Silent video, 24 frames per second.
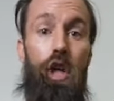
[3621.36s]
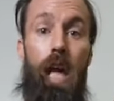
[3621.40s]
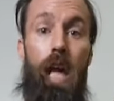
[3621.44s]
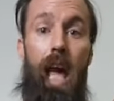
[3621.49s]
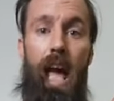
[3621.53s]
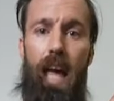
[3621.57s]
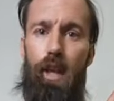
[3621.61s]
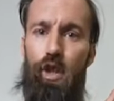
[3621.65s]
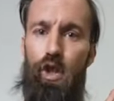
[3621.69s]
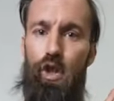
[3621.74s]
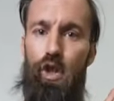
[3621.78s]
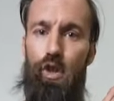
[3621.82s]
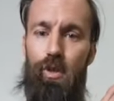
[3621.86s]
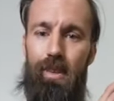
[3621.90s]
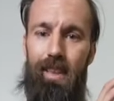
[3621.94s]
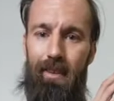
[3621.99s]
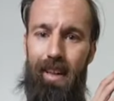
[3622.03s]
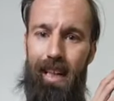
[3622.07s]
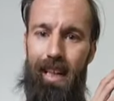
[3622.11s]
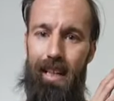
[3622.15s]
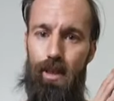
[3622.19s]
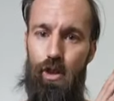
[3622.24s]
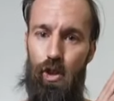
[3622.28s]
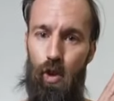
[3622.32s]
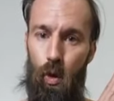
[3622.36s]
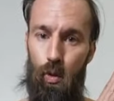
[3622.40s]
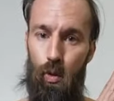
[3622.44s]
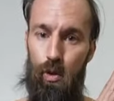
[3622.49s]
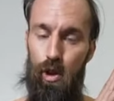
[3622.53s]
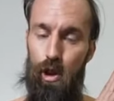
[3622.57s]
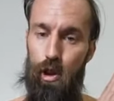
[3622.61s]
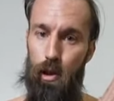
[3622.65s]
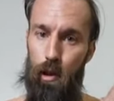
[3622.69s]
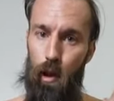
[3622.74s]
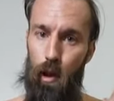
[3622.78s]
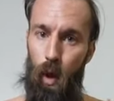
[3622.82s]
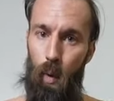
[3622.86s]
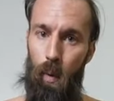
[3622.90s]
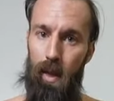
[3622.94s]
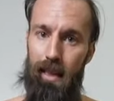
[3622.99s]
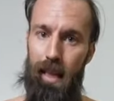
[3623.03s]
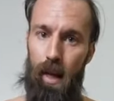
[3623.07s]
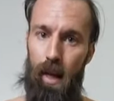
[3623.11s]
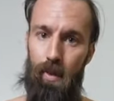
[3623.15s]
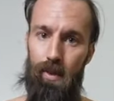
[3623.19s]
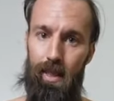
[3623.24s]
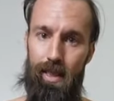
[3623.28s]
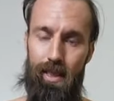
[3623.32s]
you, there is no slowing
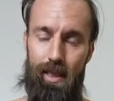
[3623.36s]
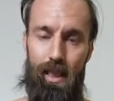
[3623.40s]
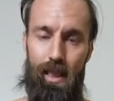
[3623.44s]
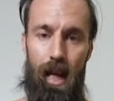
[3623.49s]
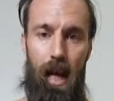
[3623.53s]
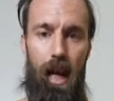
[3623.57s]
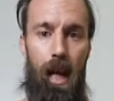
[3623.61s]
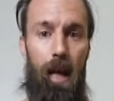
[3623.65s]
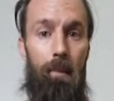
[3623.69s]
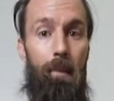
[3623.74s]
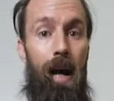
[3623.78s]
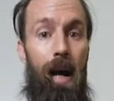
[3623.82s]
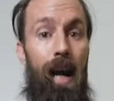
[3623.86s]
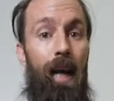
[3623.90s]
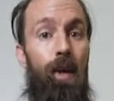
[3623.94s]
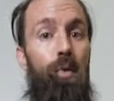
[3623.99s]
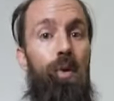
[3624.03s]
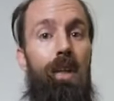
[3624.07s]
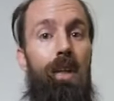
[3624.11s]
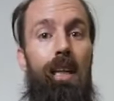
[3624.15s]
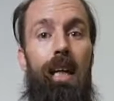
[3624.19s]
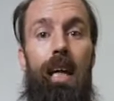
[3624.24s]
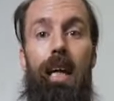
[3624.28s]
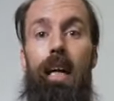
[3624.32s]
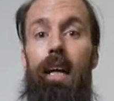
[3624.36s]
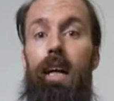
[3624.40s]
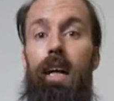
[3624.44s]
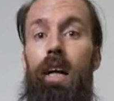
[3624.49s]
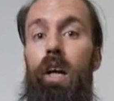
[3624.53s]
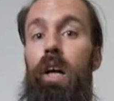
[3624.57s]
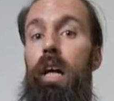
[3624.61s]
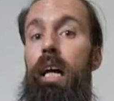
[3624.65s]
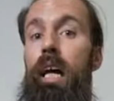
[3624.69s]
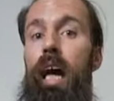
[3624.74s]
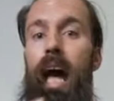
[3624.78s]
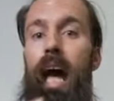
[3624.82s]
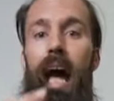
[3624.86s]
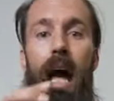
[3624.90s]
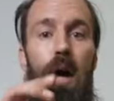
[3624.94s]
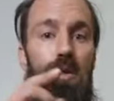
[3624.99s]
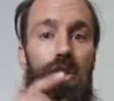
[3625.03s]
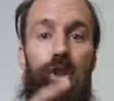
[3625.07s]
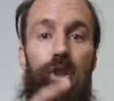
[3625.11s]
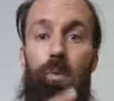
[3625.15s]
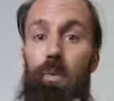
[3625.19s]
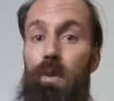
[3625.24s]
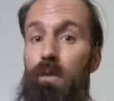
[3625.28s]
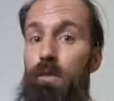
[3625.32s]
down this time. I don't care how
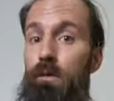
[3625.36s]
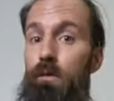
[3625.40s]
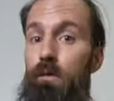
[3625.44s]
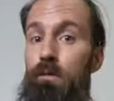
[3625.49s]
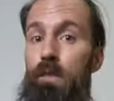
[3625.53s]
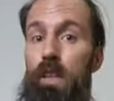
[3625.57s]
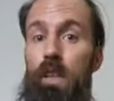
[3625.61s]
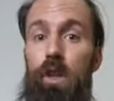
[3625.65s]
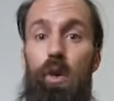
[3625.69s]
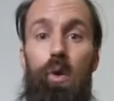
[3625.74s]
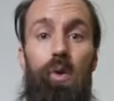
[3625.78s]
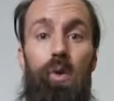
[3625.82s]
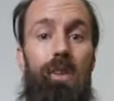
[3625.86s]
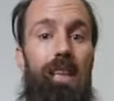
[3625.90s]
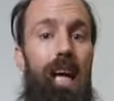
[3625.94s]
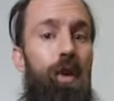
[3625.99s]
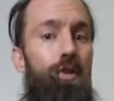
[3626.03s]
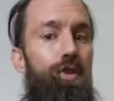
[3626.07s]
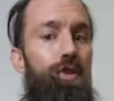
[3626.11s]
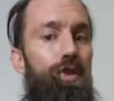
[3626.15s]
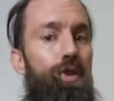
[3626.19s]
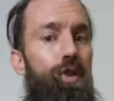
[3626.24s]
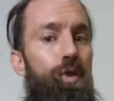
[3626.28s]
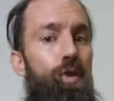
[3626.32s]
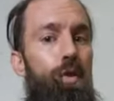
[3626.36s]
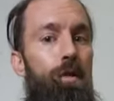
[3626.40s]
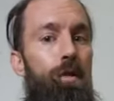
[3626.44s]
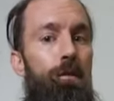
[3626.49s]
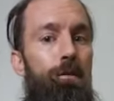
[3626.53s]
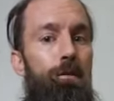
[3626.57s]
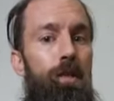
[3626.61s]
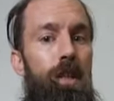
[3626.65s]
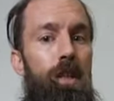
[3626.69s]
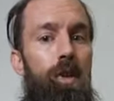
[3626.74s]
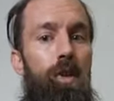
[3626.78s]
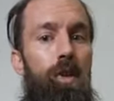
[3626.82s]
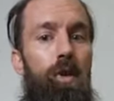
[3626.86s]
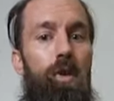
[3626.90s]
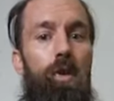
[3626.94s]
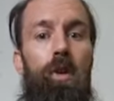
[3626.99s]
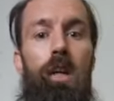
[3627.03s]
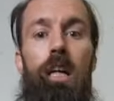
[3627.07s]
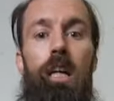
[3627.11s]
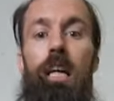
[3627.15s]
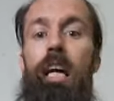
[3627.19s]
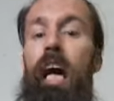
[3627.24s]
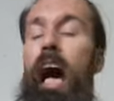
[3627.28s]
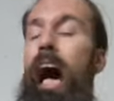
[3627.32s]
someone feels, how you
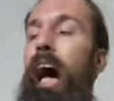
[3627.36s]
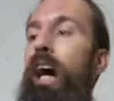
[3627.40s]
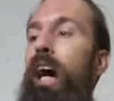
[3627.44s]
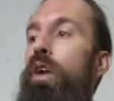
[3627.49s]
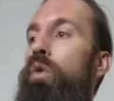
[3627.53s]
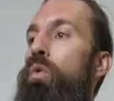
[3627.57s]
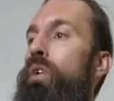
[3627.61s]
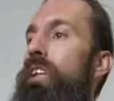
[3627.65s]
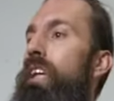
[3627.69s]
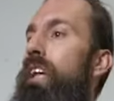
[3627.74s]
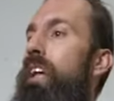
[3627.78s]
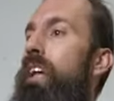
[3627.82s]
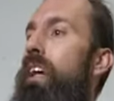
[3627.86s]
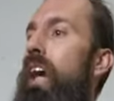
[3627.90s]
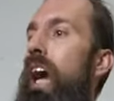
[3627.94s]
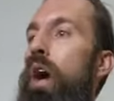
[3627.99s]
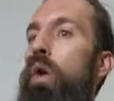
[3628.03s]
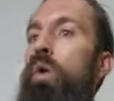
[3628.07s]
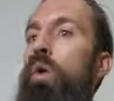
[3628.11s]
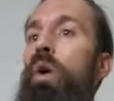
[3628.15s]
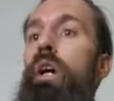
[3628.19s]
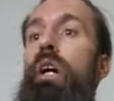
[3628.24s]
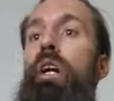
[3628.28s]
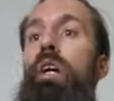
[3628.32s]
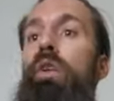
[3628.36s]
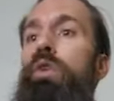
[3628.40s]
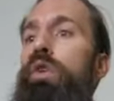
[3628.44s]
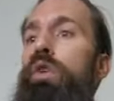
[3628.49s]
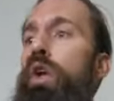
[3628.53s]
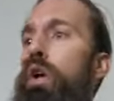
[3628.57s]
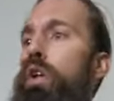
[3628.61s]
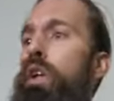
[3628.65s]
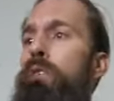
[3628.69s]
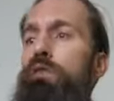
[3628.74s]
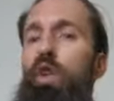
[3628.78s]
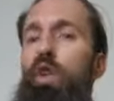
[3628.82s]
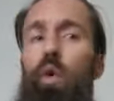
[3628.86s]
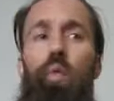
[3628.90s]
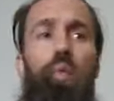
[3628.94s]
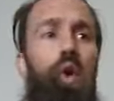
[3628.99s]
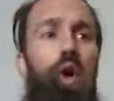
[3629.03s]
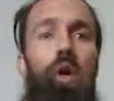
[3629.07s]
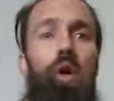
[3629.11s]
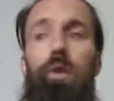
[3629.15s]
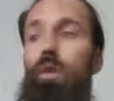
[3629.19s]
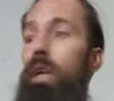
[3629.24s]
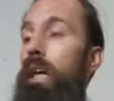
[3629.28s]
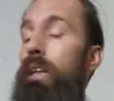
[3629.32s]
feel. I don't care how the, if the
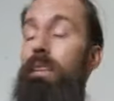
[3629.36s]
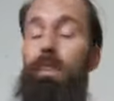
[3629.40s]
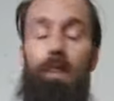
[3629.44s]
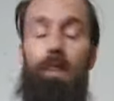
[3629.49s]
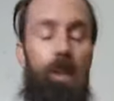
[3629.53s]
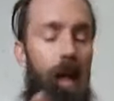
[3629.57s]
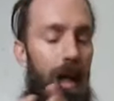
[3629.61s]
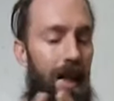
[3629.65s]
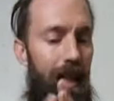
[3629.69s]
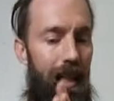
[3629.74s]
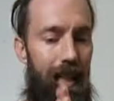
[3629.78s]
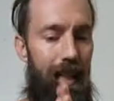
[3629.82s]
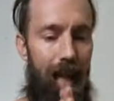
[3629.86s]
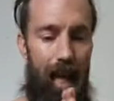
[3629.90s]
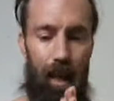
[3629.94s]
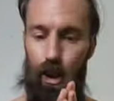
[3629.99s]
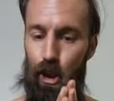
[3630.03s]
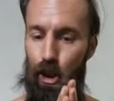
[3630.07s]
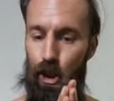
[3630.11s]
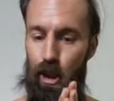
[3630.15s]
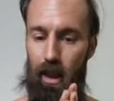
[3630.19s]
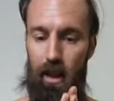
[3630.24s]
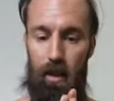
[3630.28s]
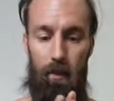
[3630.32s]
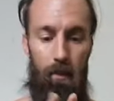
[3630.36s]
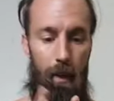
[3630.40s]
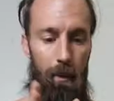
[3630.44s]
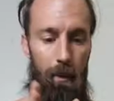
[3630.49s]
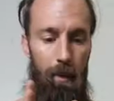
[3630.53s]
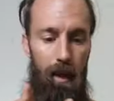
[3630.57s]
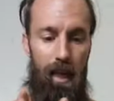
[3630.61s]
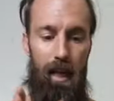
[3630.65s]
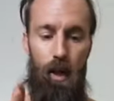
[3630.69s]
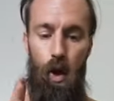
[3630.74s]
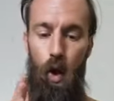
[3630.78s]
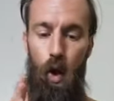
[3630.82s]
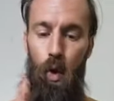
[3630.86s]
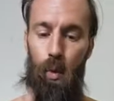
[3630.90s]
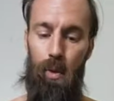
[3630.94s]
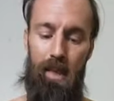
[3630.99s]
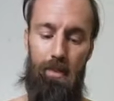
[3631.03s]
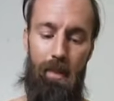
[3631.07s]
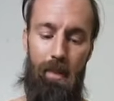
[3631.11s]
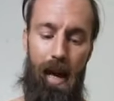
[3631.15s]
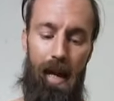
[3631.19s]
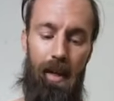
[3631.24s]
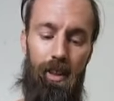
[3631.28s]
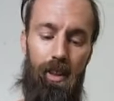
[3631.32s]
world. None of that shit. Remember, it only
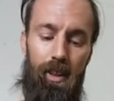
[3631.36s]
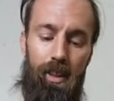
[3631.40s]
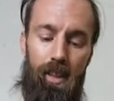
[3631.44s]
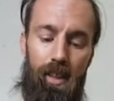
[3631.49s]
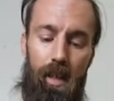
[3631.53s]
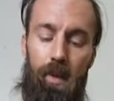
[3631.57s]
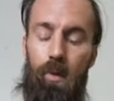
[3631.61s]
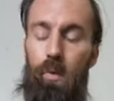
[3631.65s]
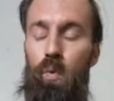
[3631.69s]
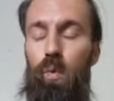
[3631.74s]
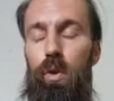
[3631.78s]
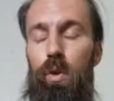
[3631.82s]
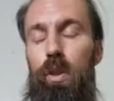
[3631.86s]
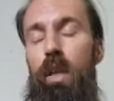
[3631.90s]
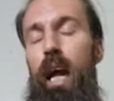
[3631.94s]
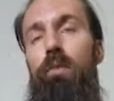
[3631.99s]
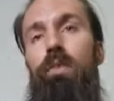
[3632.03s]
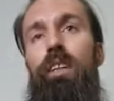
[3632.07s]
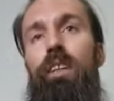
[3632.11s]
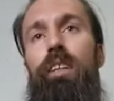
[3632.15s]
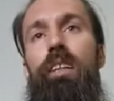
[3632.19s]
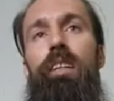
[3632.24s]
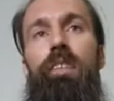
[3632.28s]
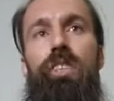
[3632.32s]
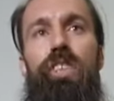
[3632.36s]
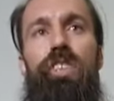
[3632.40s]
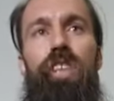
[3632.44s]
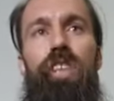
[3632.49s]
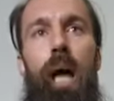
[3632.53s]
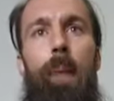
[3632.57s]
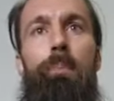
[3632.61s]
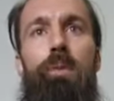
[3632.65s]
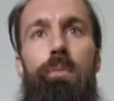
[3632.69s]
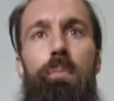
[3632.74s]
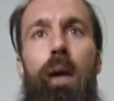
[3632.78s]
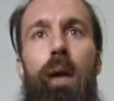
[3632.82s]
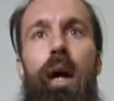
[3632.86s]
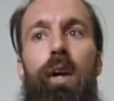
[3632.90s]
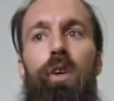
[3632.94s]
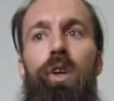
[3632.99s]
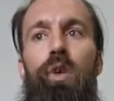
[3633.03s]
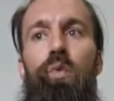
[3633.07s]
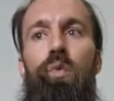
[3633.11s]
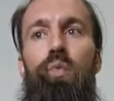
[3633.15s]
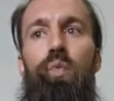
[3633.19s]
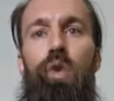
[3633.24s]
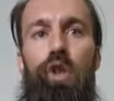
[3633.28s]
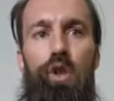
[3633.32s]
matters. It, everything stops
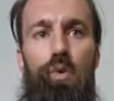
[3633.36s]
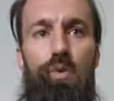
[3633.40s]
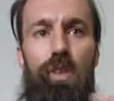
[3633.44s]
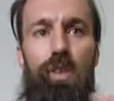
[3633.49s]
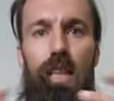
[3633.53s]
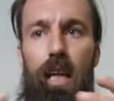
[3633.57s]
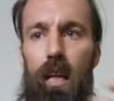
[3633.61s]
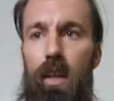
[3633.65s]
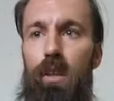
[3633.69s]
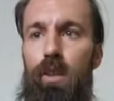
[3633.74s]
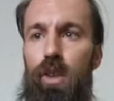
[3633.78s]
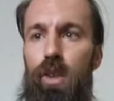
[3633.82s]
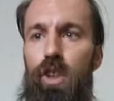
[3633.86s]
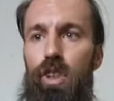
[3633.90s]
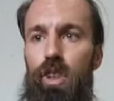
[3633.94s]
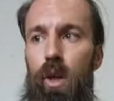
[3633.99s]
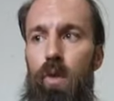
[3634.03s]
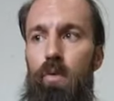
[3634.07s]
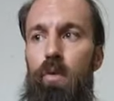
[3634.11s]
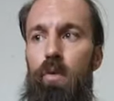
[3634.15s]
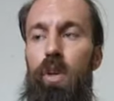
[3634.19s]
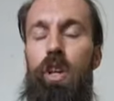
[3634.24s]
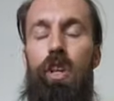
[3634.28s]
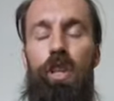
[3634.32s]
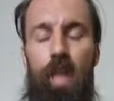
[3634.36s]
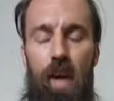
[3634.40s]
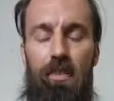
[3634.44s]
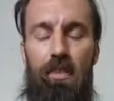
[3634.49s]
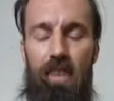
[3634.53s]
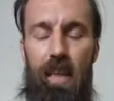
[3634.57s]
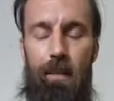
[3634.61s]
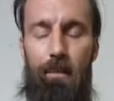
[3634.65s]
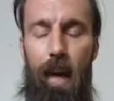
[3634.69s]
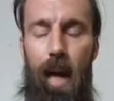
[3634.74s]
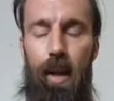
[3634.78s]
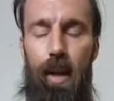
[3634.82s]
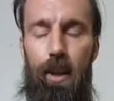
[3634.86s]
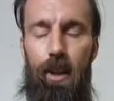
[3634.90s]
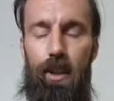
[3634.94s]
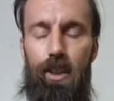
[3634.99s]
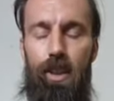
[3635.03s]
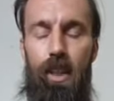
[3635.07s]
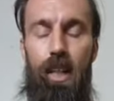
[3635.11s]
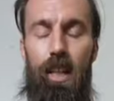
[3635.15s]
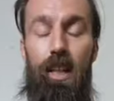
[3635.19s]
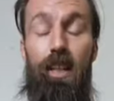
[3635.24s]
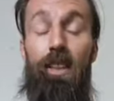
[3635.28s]
mattering when you tell yourself nothing matters.